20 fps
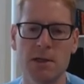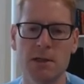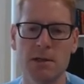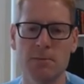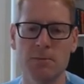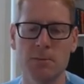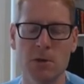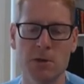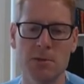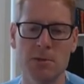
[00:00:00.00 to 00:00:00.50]

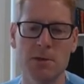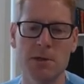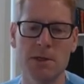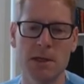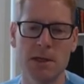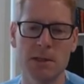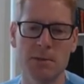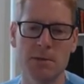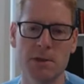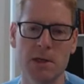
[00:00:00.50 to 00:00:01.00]
approximately
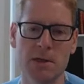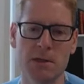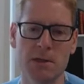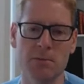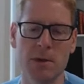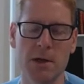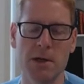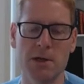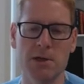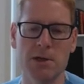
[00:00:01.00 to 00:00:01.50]
6%
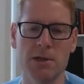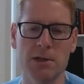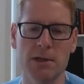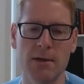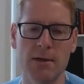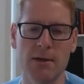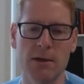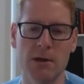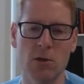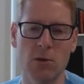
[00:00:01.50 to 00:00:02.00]
of patients
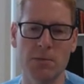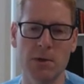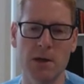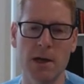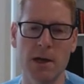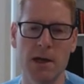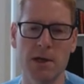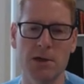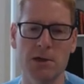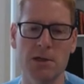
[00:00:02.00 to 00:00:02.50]
had
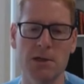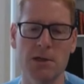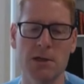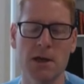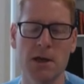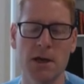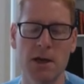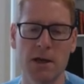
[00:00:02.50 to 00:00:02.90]
complications,